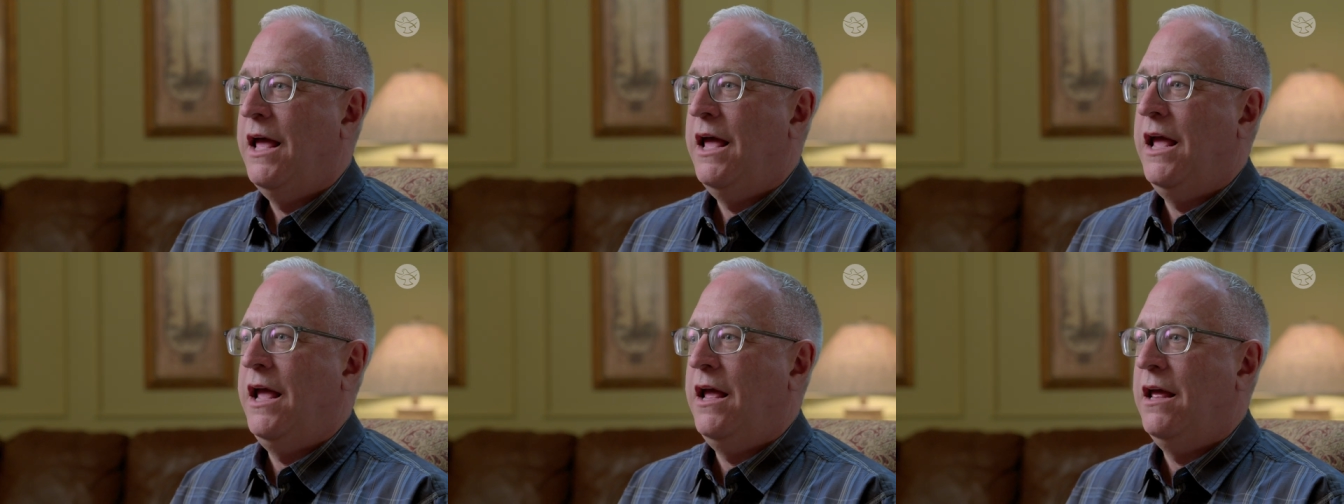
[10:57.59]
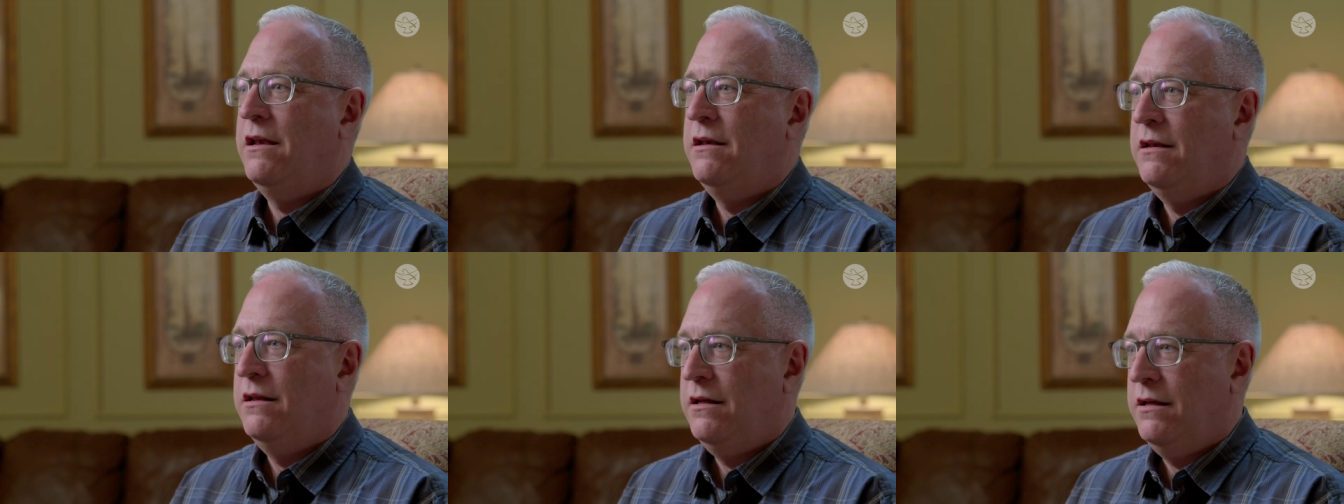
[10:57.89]

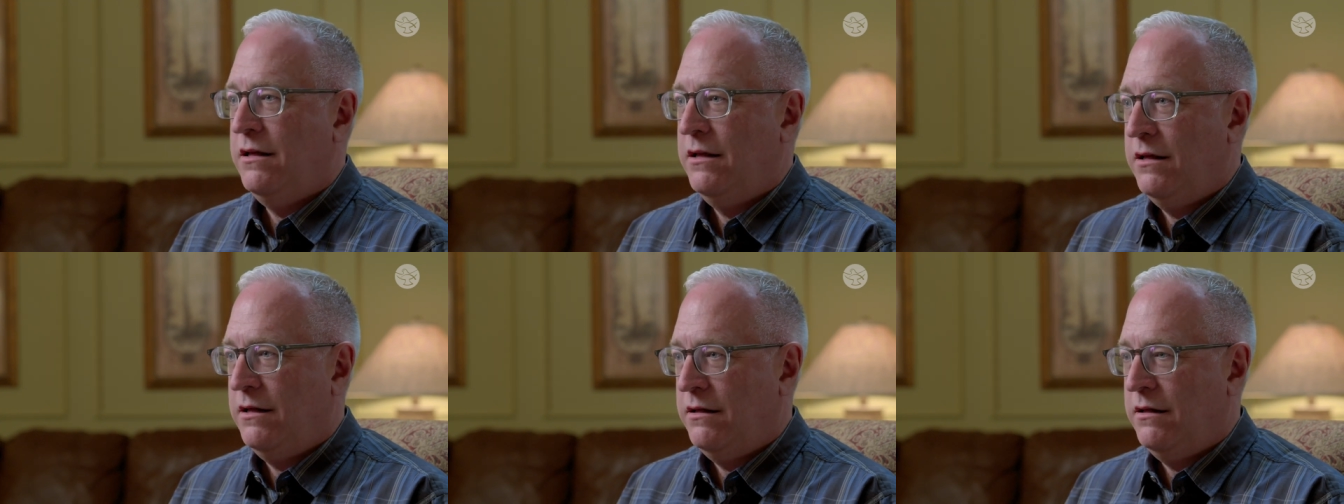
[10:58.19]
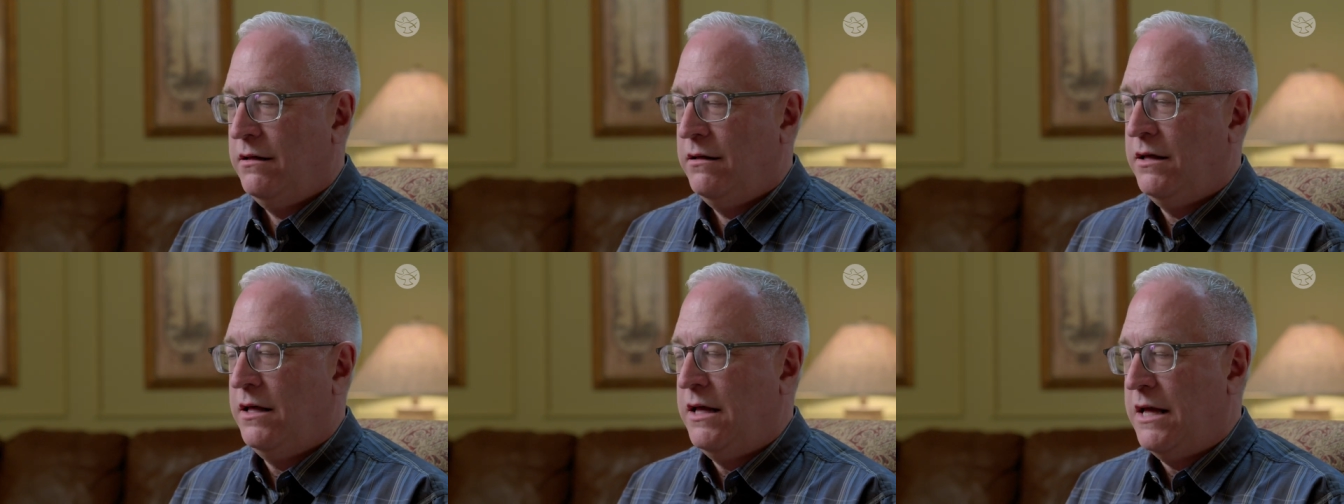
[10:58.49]
And
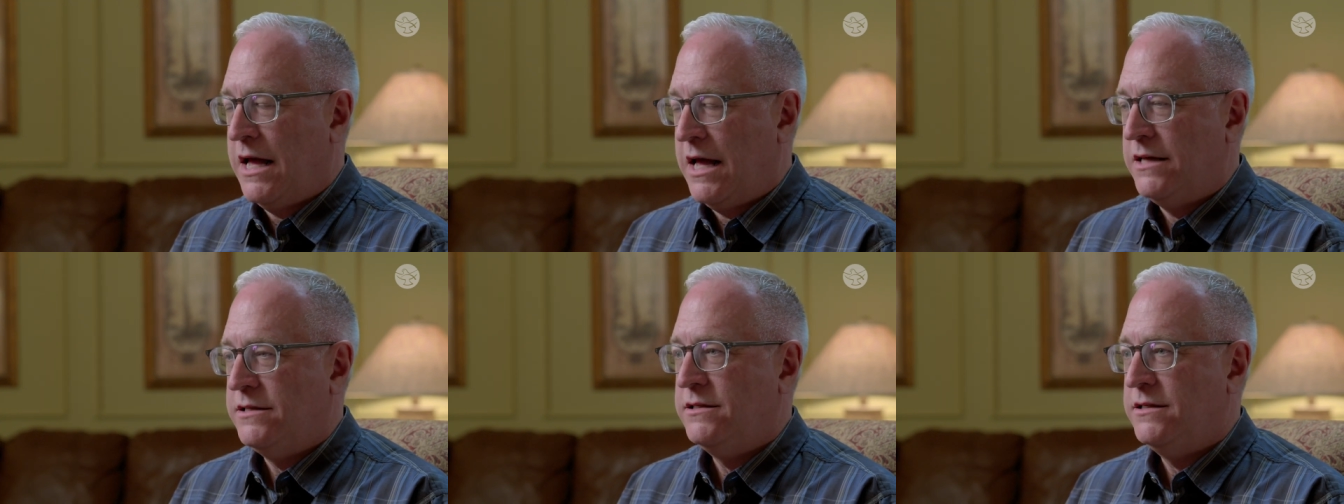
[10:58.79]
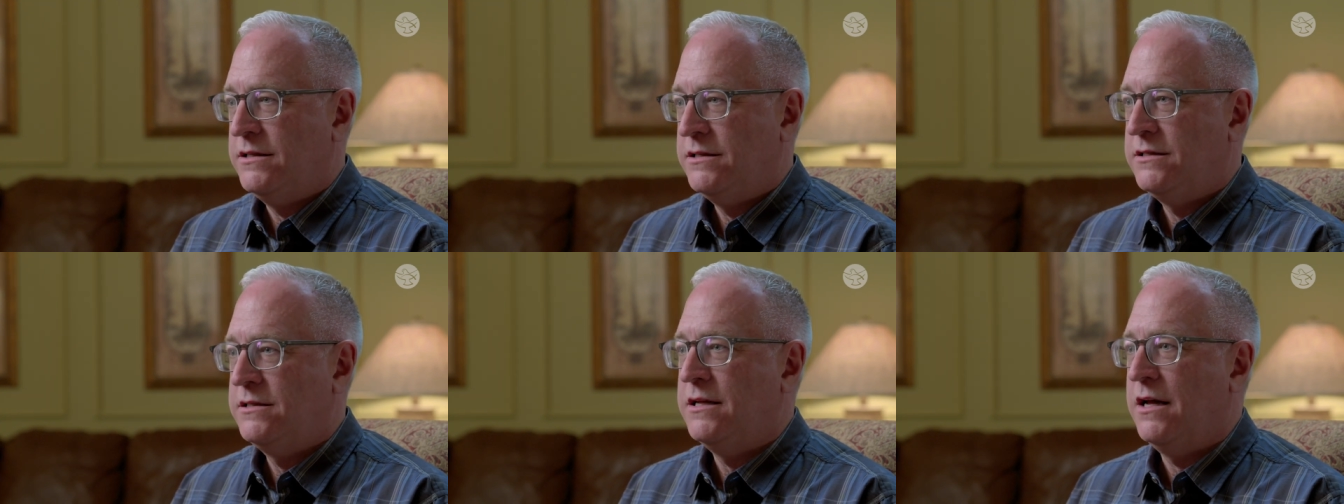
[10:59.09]
he has
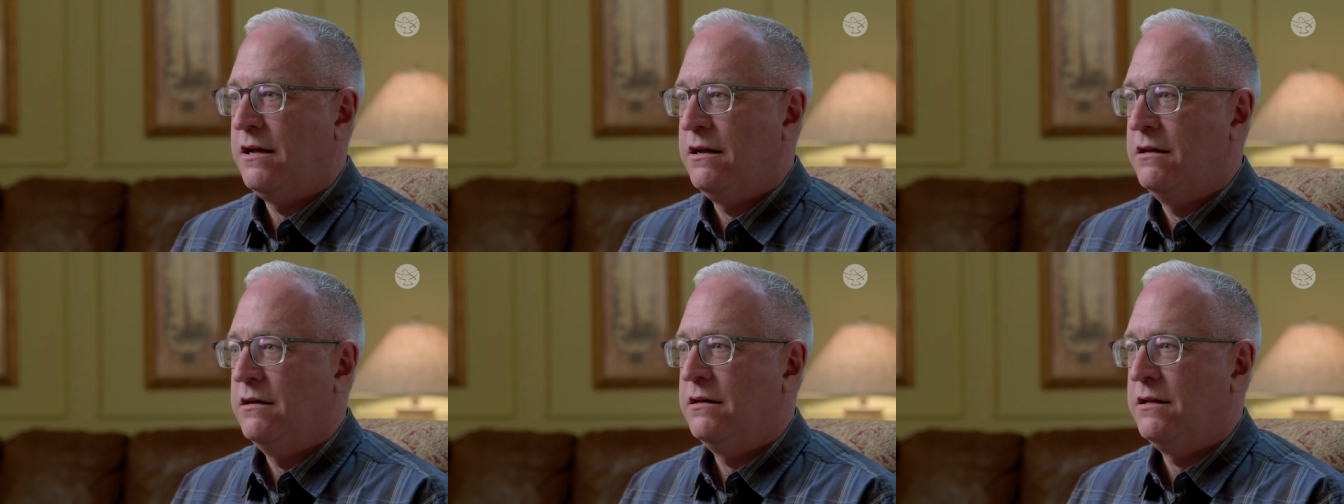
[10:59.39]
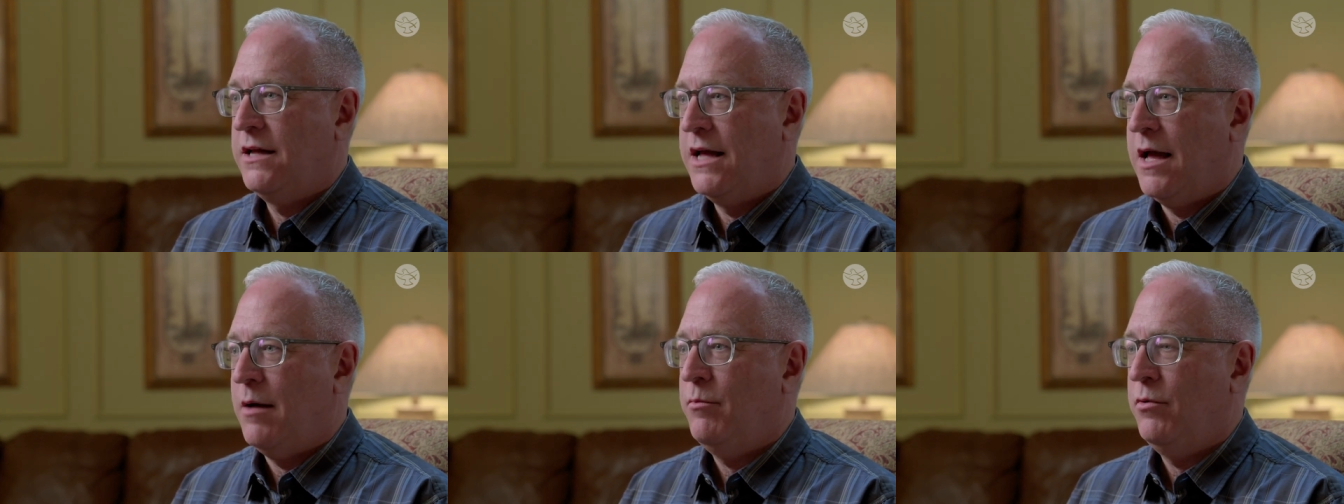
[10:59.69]
his
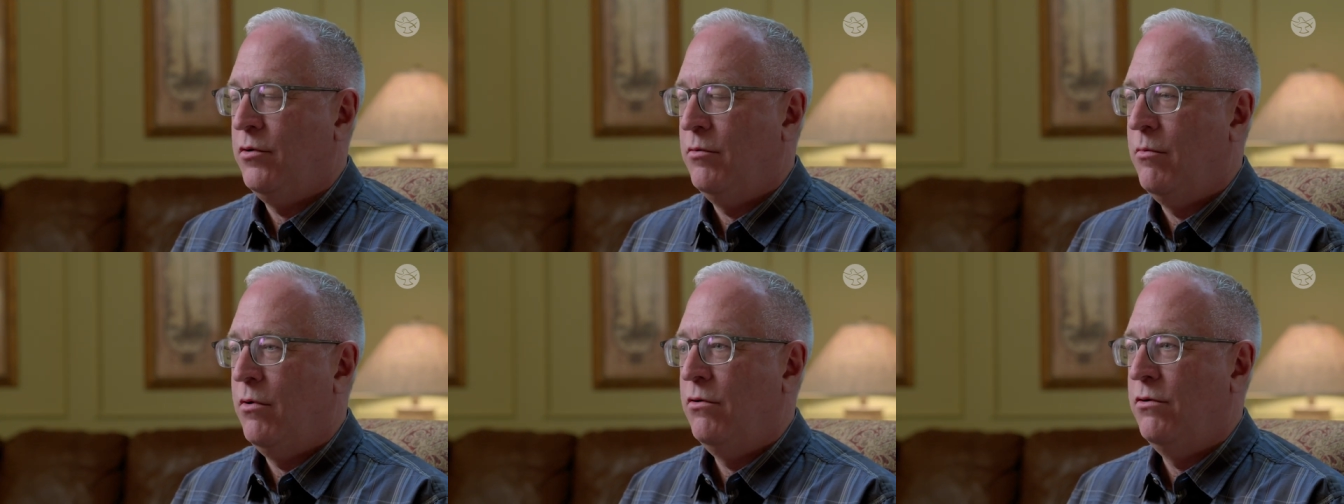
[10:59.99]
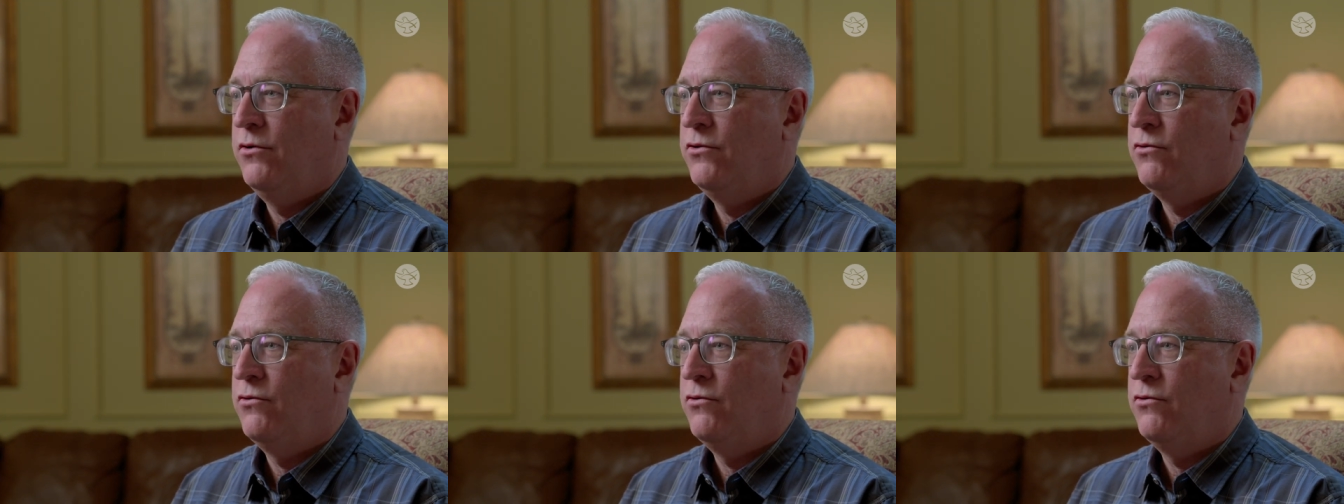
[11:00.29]
second capital murder